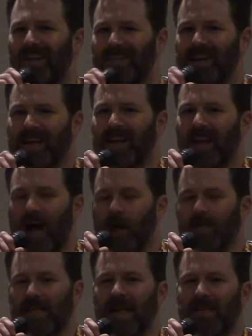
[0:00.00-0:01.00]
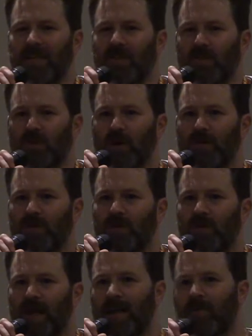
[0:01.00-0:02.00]
it's like I was cast as Trunks
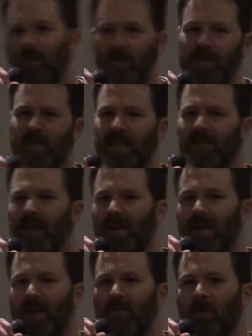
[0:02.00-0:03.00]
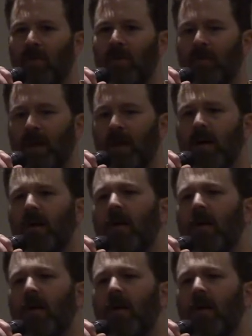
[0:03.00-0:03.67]
on Dragon Ball Z, and then I come home and I'm like,